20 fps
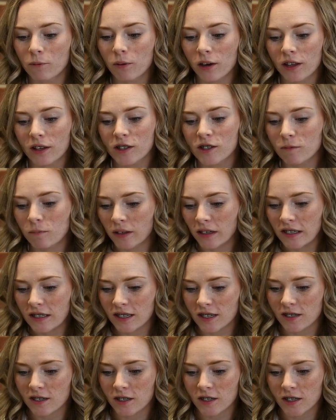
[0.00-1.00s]
Brothers Big
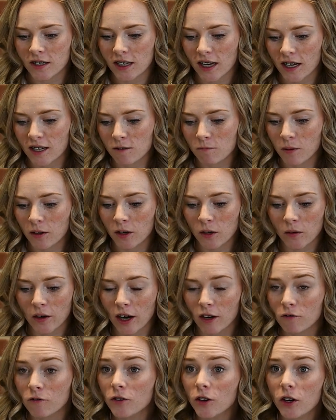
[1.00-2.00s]
Sisters has been
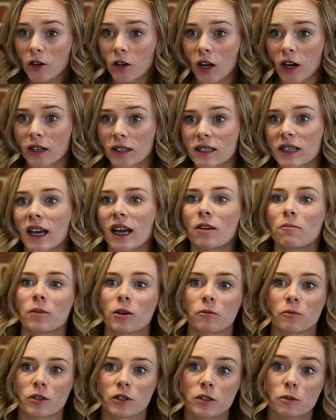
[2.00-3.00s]
around for a long time,
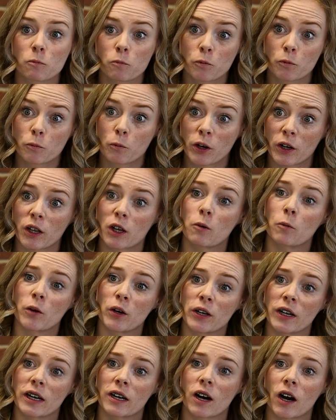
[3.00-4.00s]
but we're really
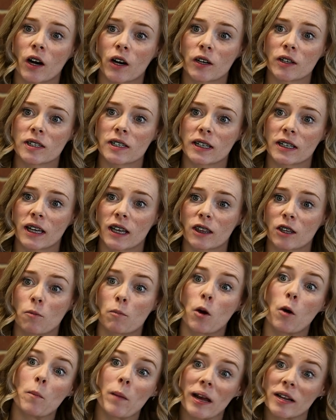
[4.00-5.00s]
working hard to get the
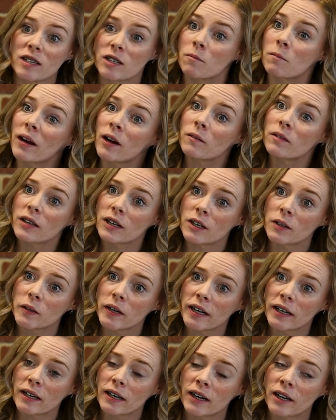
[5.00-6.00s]
momentum out there
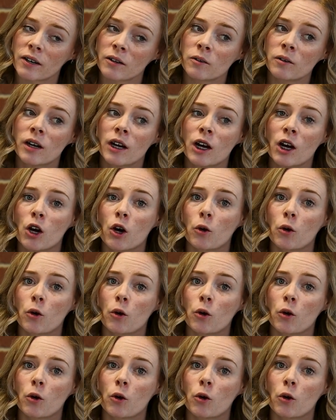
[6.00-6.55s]
right now.